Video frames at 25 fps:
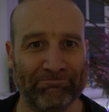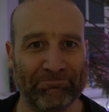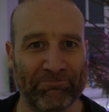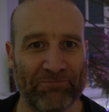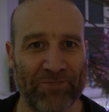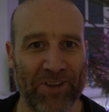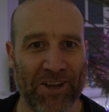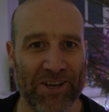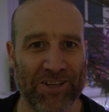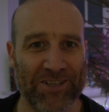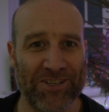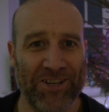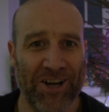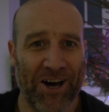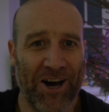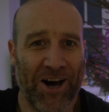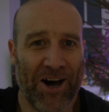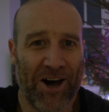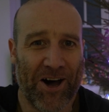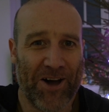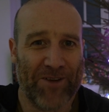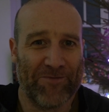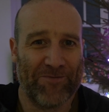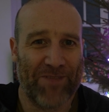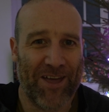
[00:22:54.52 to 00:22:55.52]
next
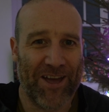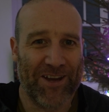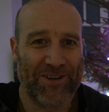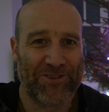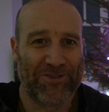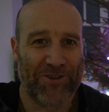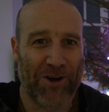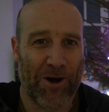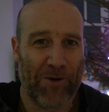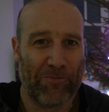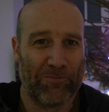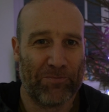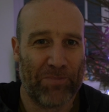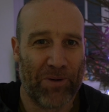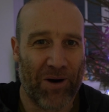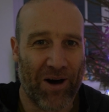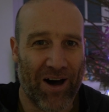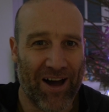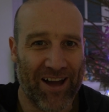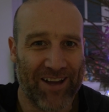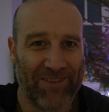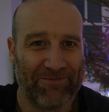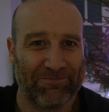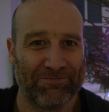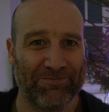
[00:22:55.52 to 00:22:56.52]
time they drop
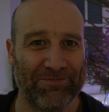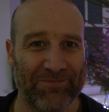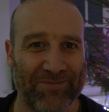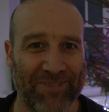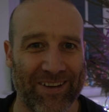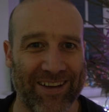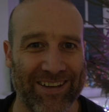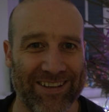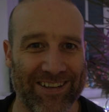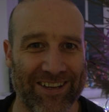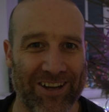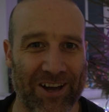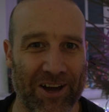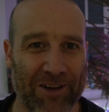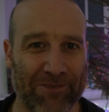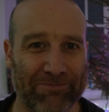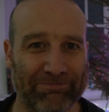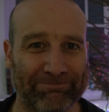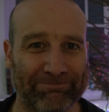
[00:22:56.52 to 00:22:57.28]
by. There you go.